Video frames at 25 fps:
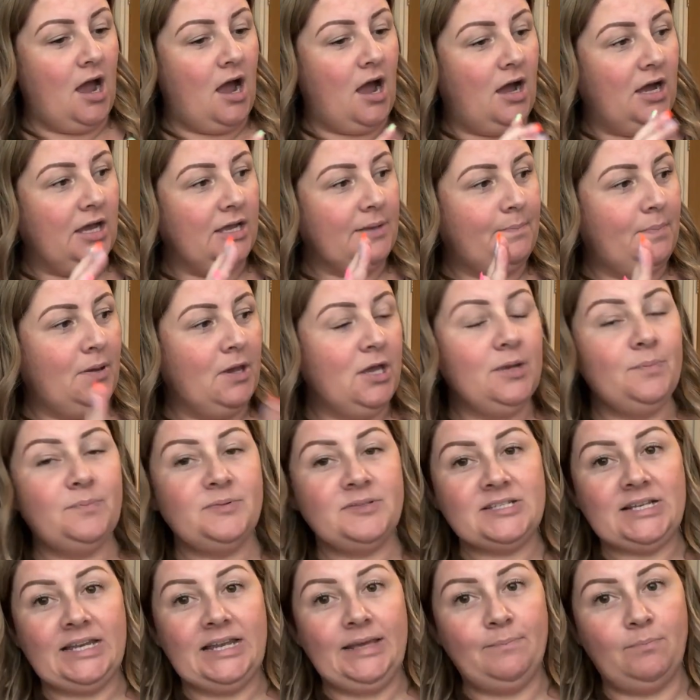I
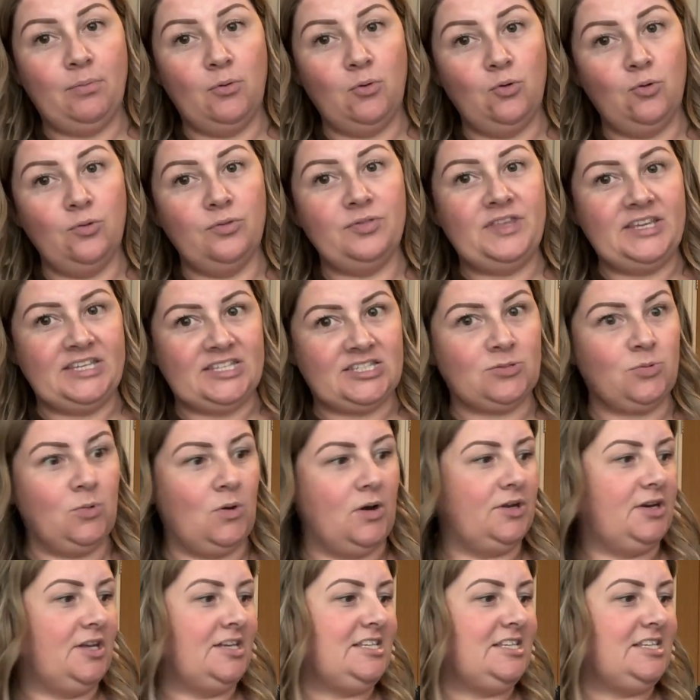purposely bought this one.